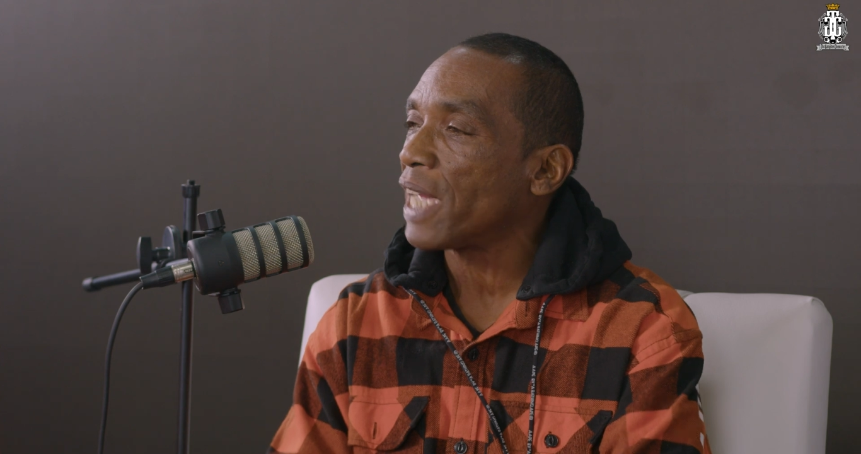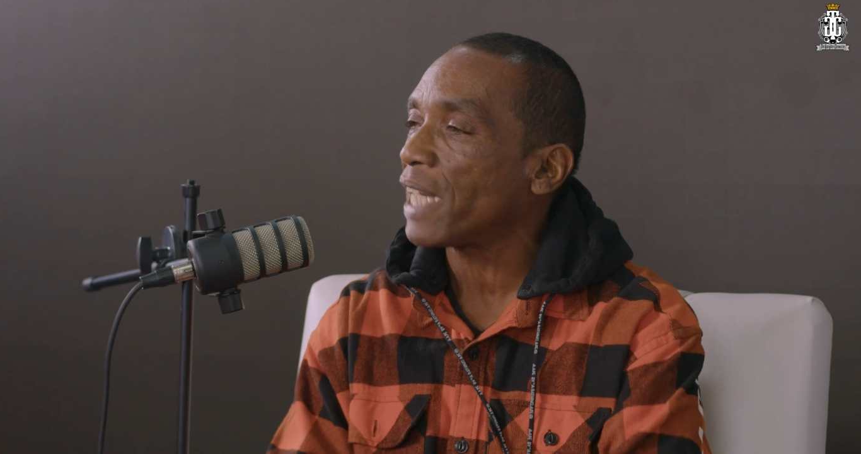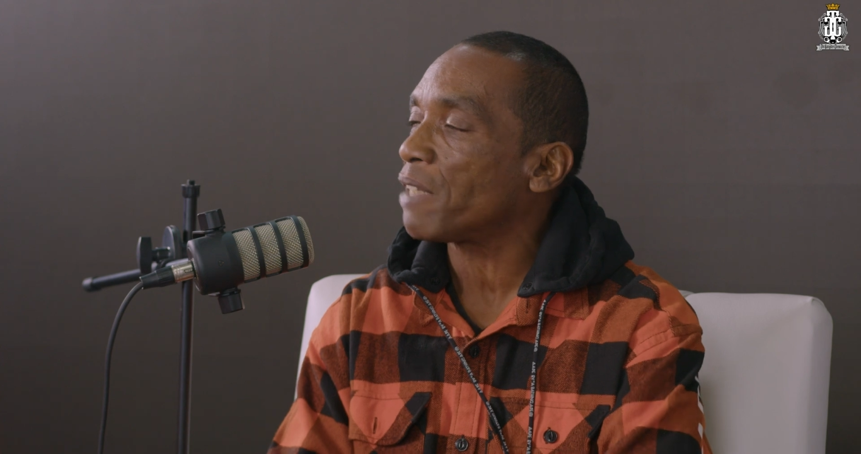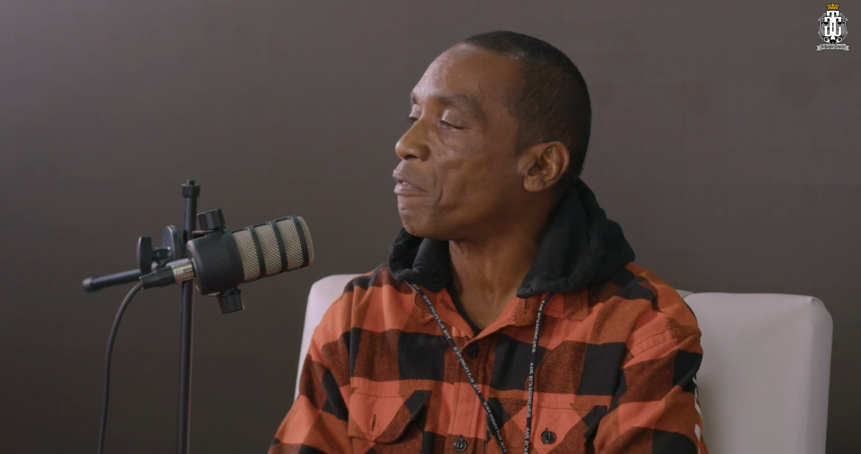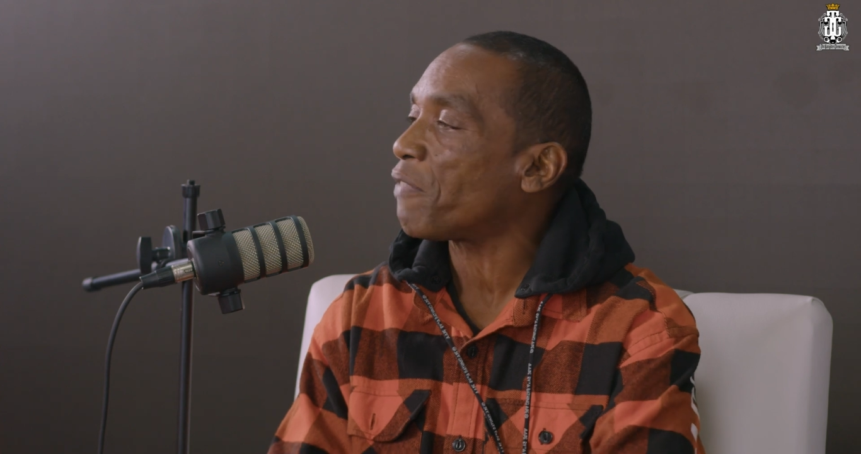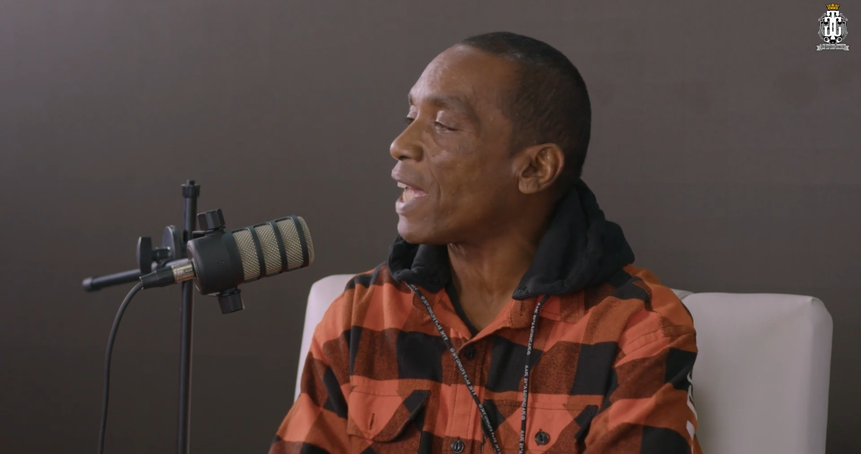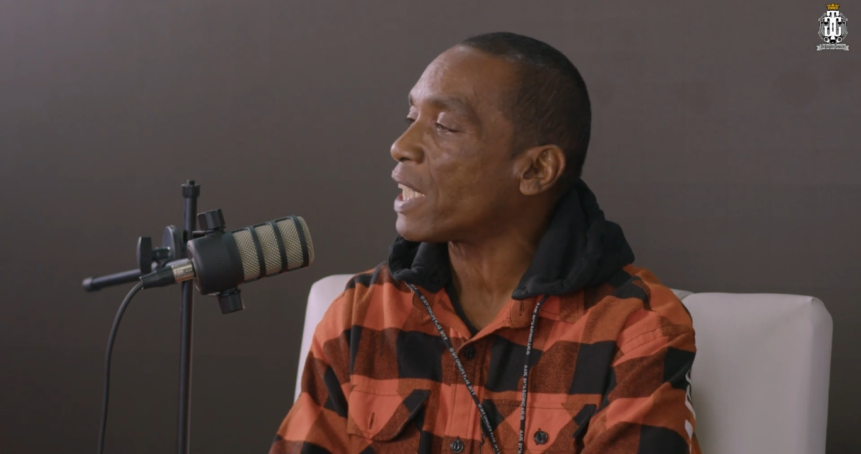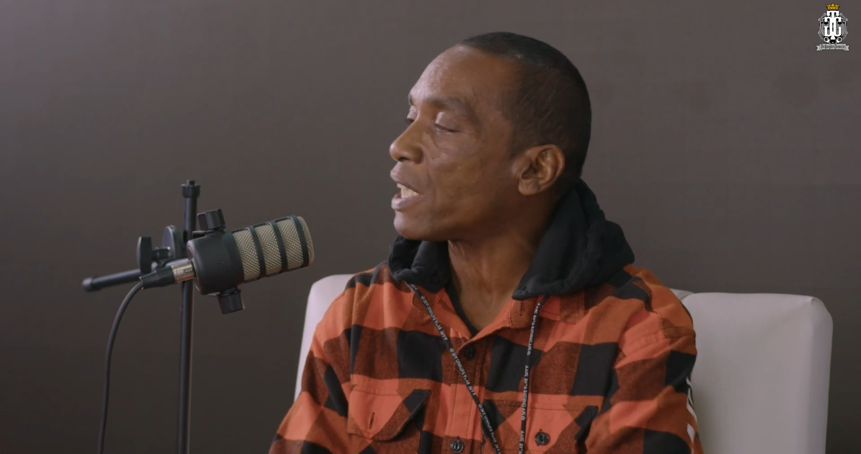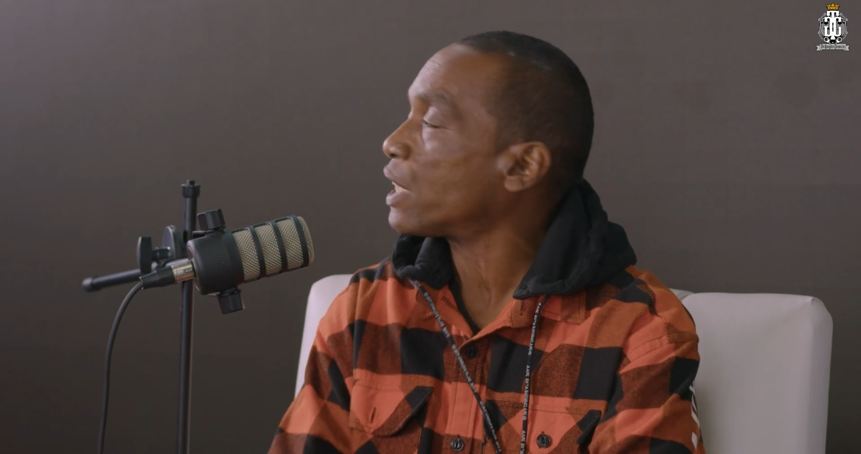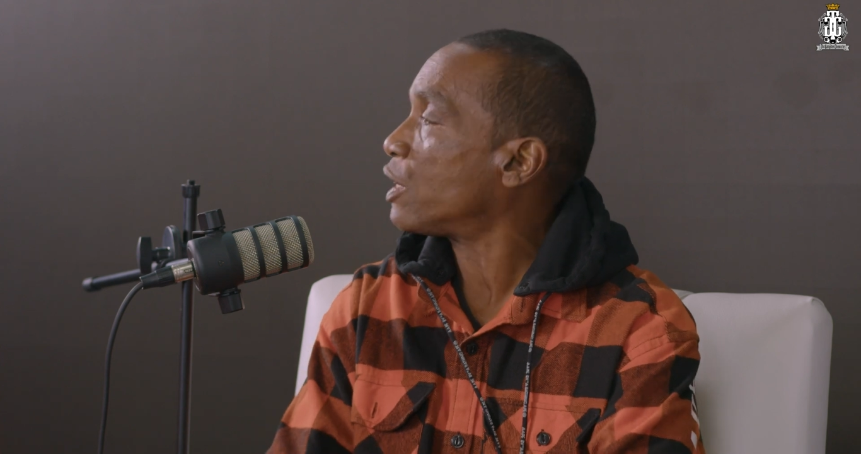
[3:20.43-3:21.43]
not,
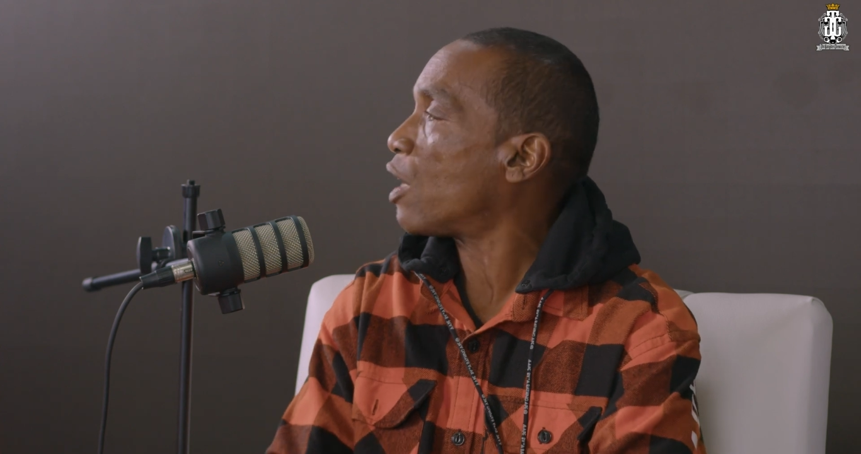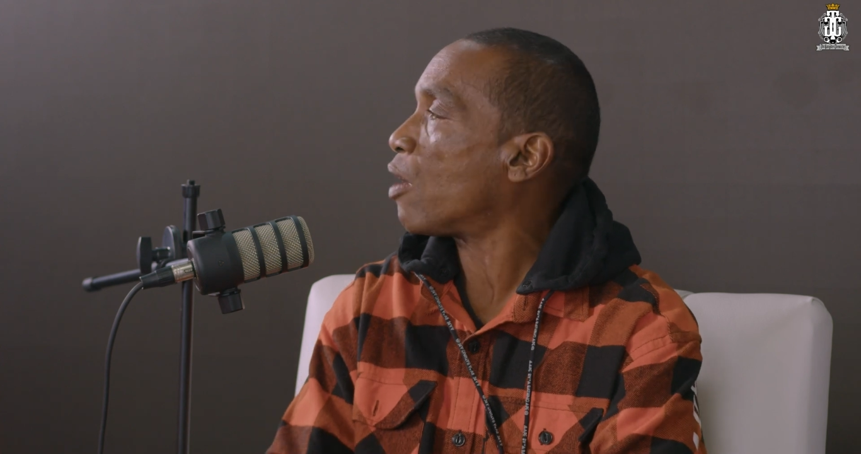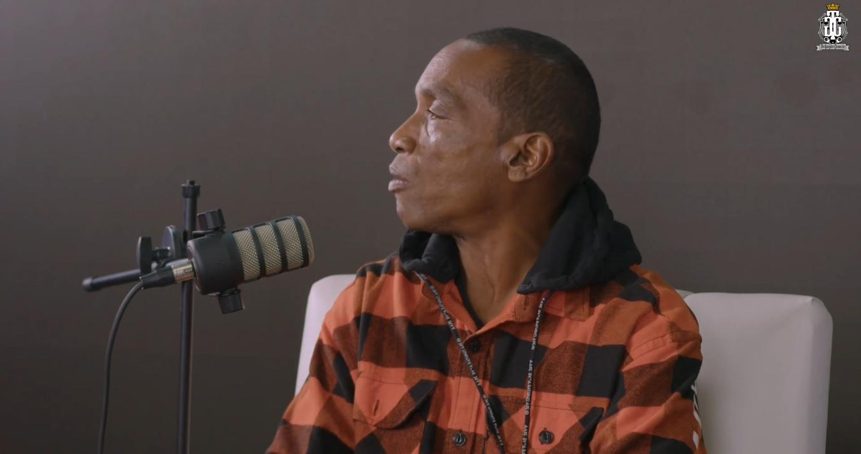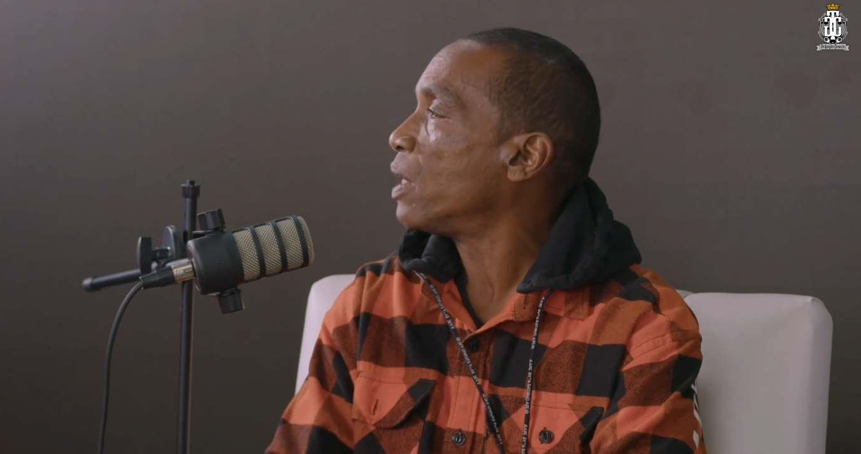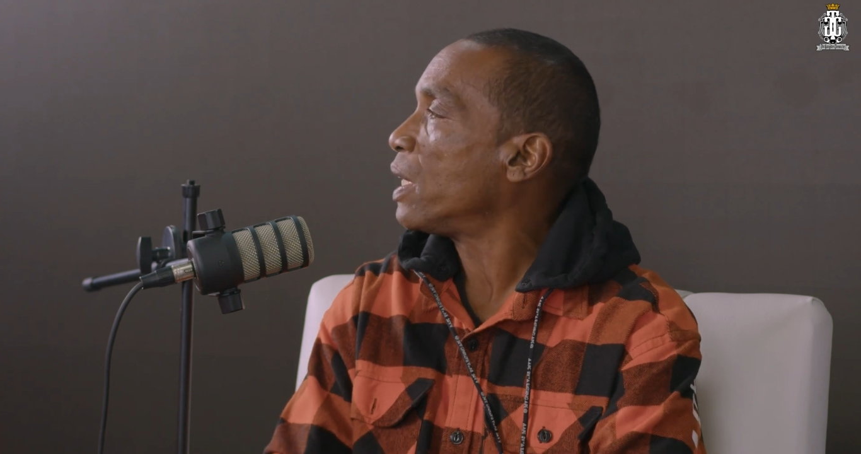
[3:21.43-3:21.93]
emphatically no.